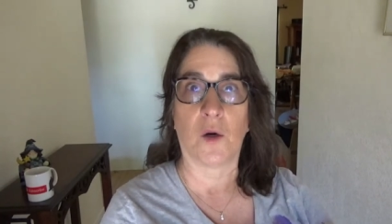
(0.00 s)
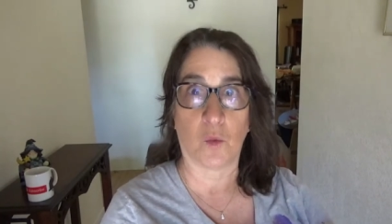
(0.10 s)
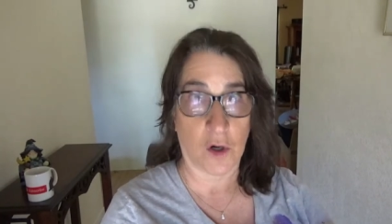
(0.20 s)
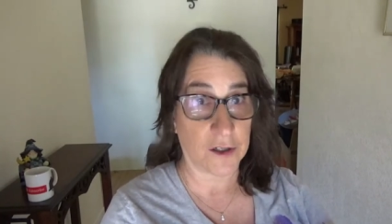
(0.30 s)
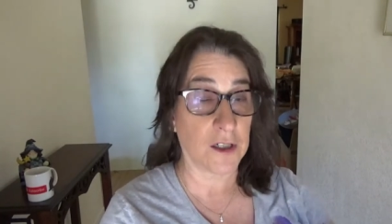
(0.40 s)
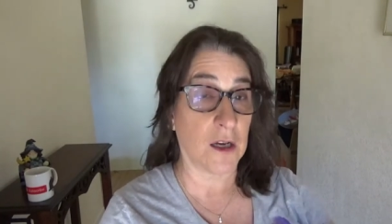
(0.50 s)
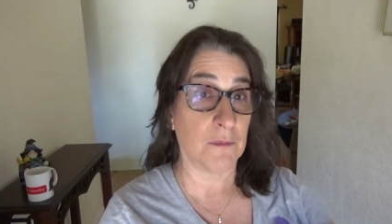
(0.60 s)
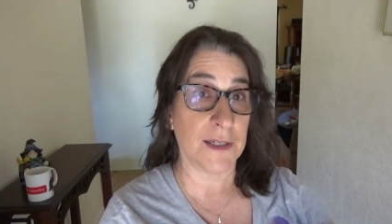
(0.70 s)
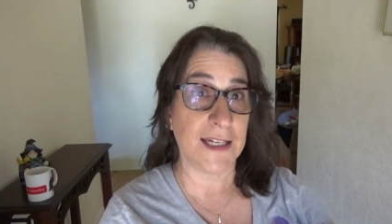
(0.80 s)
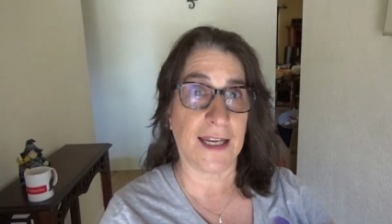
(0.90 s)
water
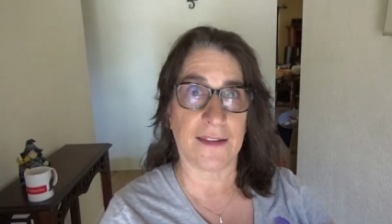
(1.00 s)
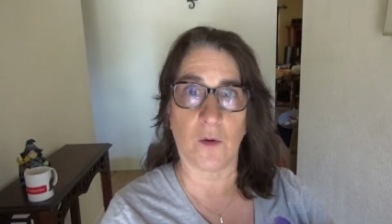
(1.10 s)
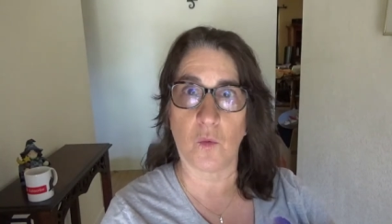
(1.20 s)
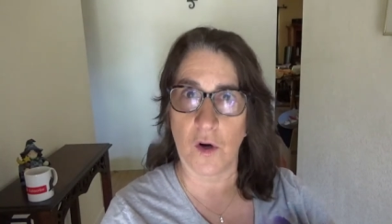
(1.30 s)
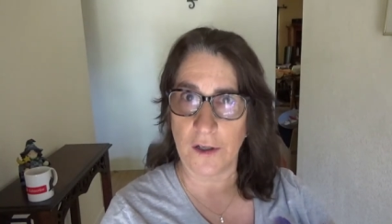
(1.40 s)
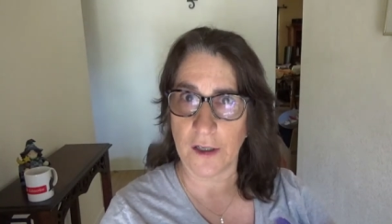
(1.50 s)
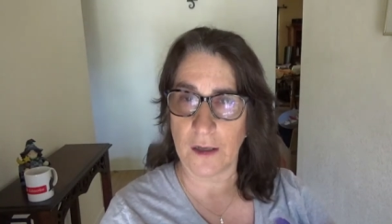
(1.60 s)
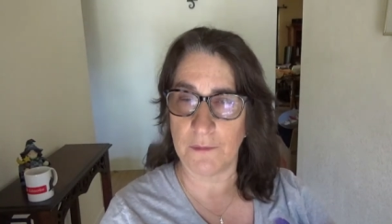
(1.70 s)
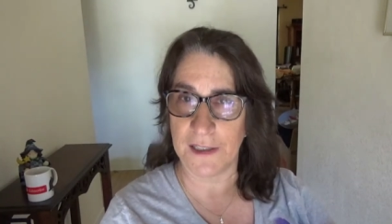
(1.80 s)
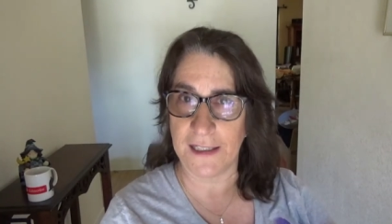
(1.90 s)
company, and the water
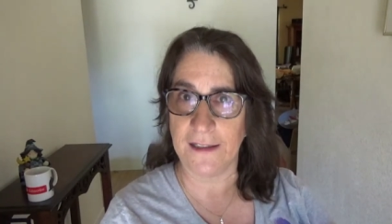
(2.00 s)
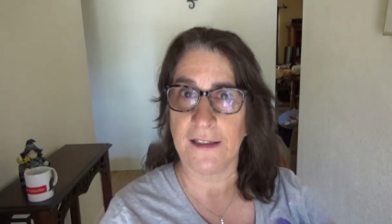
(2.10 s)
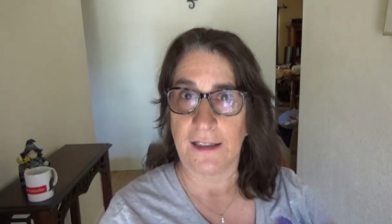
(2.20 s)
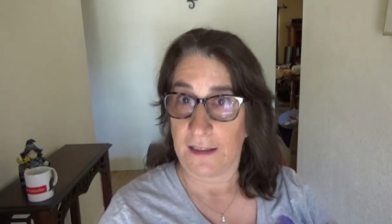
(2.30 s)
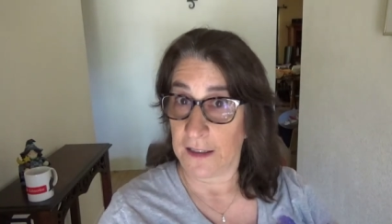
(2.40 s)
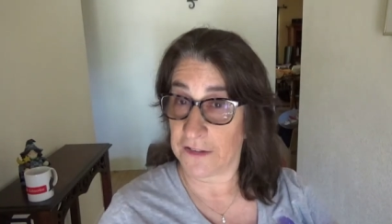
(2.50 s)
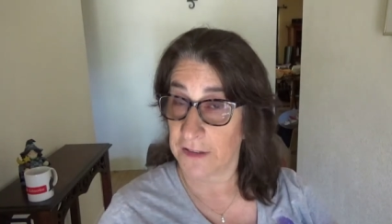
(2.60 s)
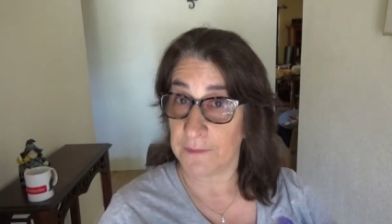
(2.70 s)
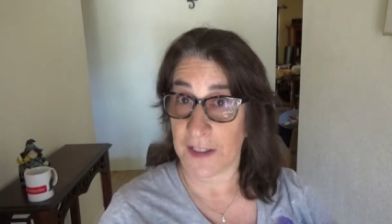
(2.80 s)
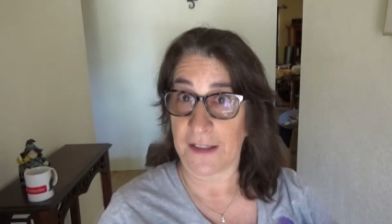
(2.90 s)
company is
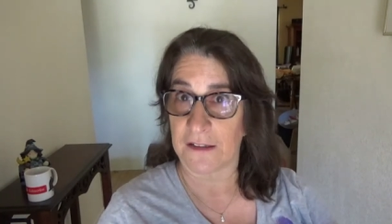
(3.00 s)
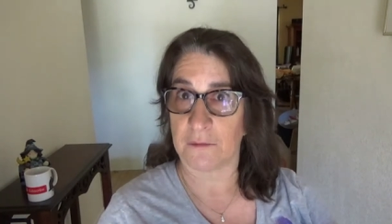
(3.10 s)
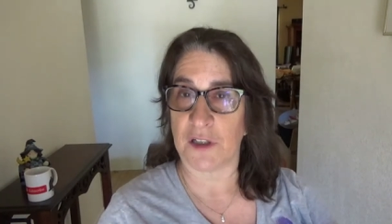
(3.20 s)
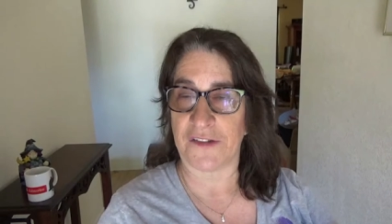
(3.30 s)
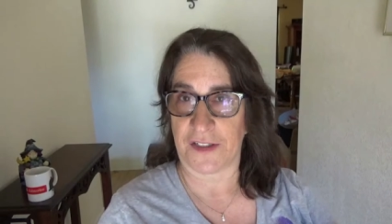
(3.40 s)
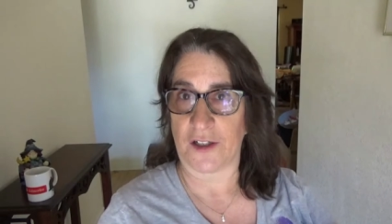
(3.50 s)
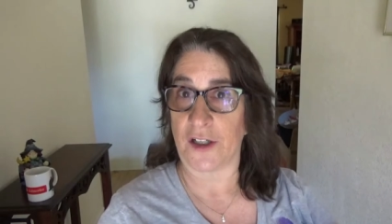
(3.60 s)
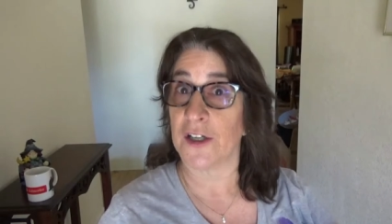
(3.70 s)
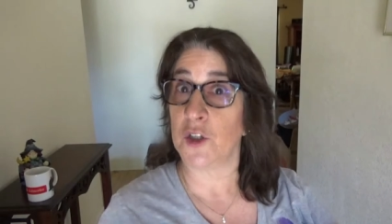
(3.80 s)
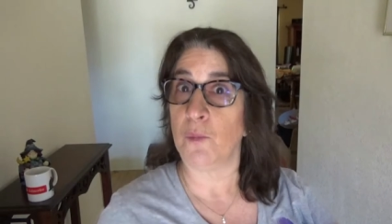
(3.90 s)
something that supplies the area,
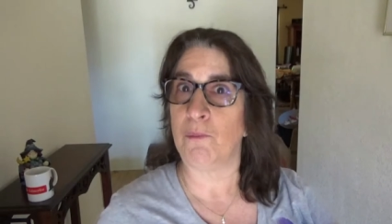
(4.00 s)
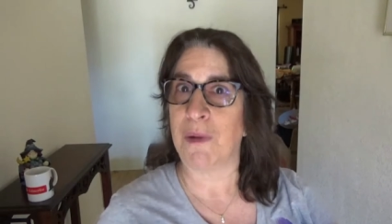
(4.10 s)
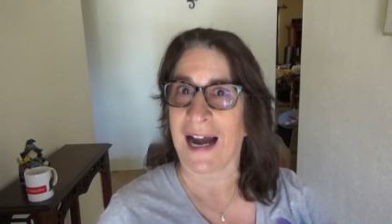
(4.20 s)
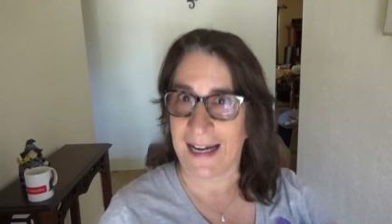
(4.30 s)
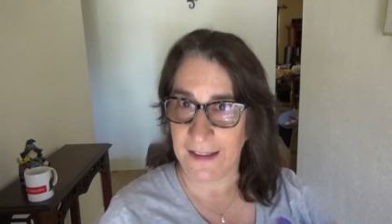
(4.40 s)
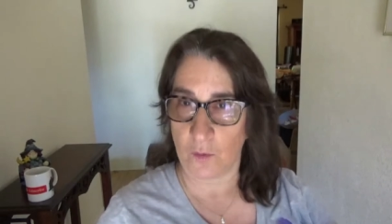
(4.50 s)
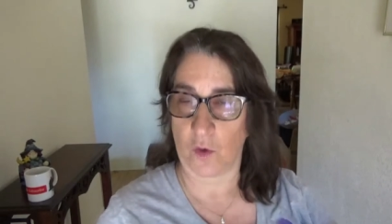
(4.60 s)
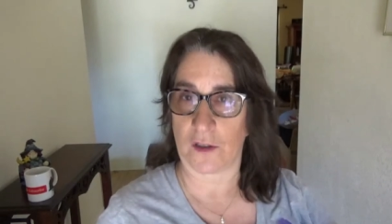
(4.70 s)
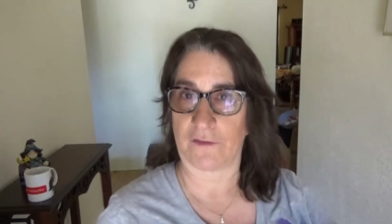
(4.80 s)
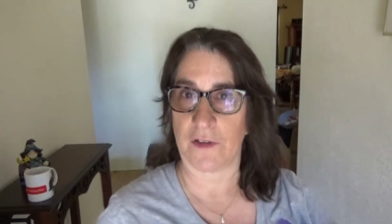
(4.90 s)
and you buy the
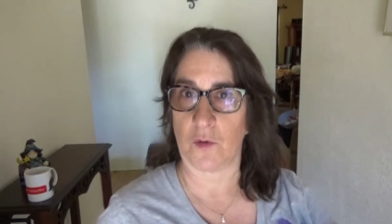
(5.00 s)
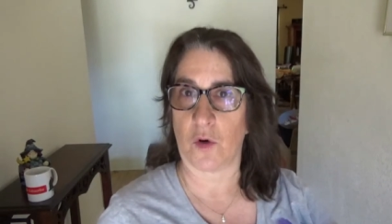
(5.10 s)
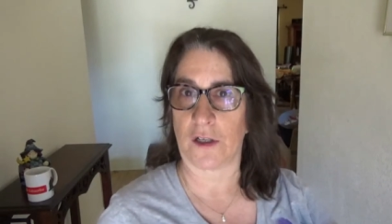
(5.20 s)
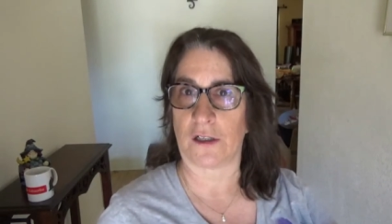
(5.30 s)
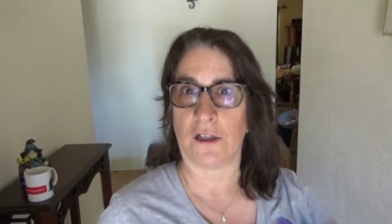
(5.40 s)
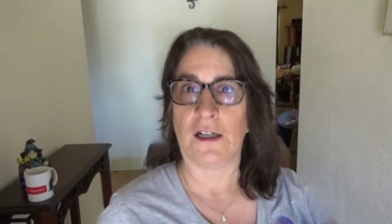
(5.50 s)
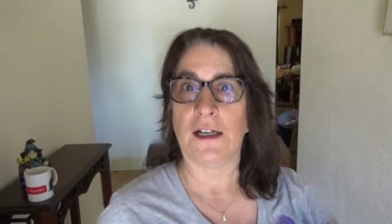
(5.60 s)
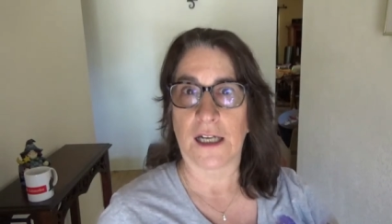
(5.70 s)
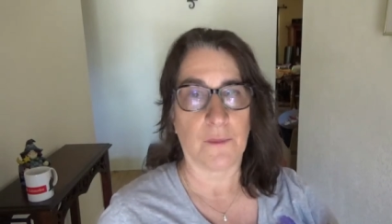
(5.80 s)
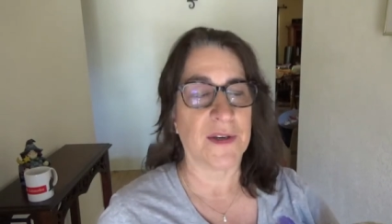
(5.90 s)
water from the water
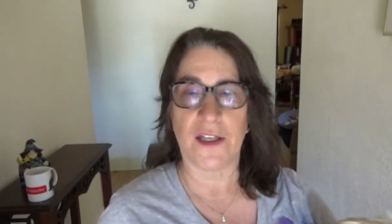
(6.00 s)
company,